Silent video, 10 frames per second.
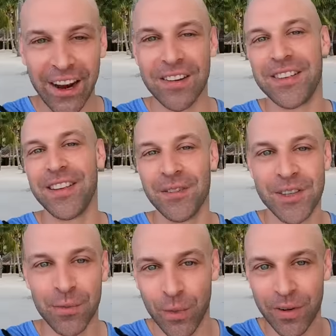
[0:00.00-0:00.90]
Guarantee you
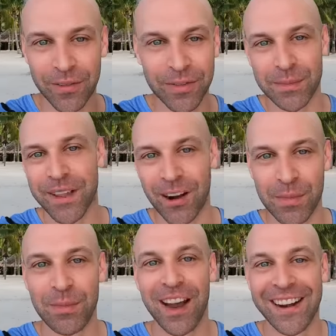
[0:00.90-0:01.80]
someone would have flipped out
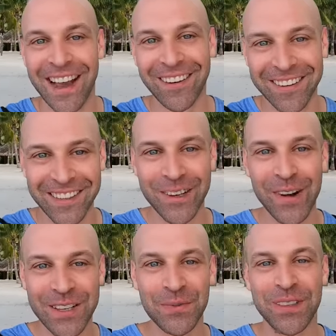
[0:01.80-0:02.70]
on me by now in the
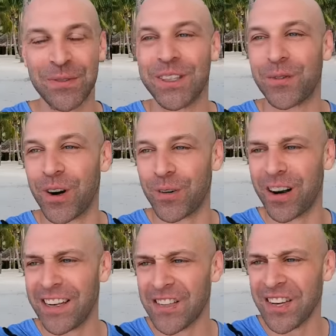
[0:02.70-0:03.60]
US with the road
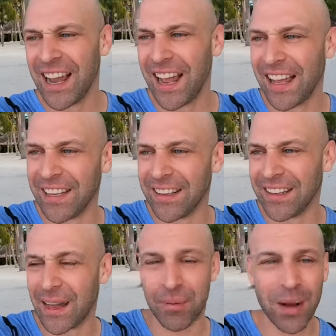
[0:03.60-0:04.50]
rage.
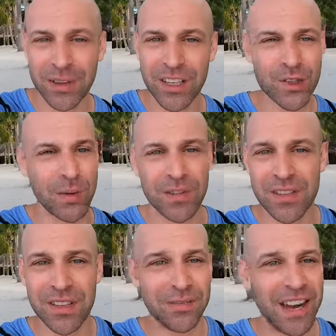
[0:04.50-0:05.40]
And that probably
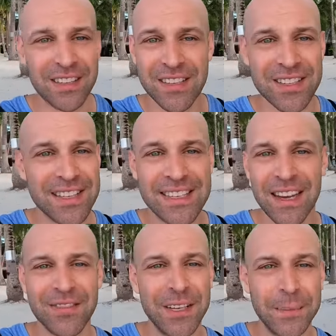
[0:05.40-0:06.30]
contributes to the violence and the
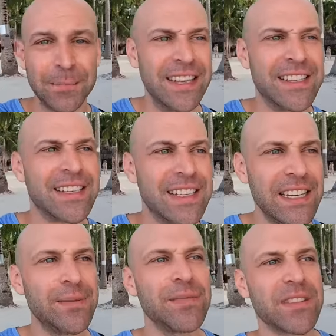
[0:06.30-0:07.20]
safety. It
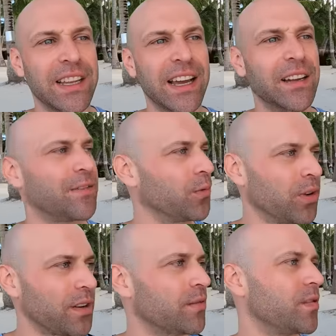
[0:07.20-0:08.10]
seems like, for
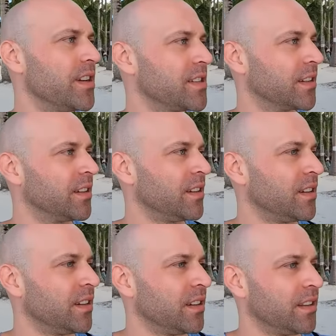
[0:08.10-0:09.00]
whatever reason,
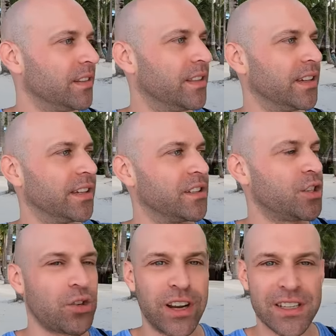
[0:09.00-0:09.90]
the
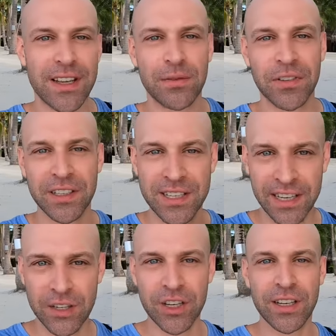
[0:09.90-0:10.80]
stress level and the
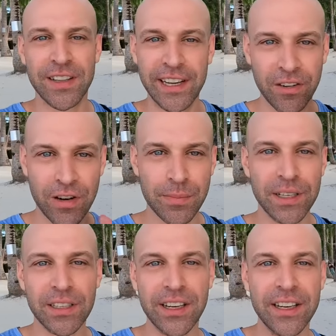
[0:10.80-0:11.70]
tension and the
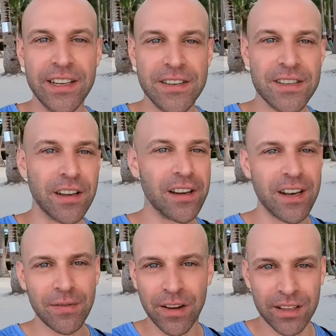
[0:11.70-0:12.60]
irritability is
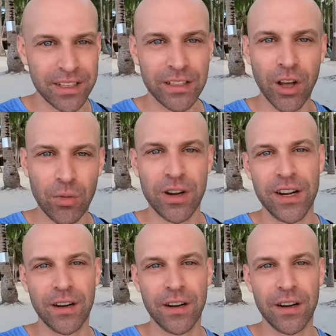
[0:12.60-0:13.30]
significantly lower